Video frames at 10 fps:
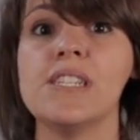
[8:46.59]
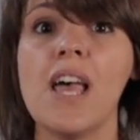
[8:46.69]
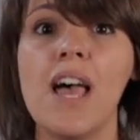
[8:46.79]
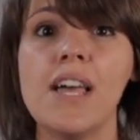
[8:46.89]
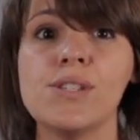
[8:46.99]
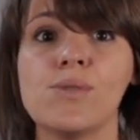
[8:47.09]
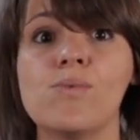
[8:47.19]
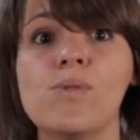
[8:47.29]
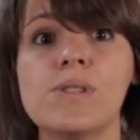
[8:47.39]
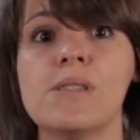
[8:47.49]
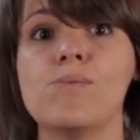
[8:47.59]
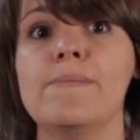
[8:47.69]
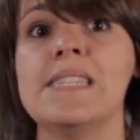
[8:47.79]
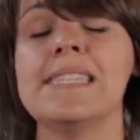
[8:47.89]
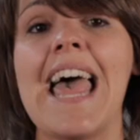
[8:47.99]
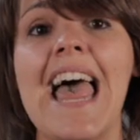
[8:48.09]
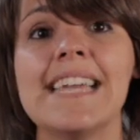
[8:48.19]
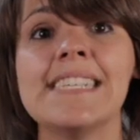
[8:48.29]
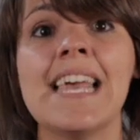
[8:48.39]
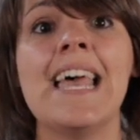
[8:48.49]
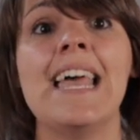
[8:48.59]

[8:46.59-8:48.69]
turn towards the woman's head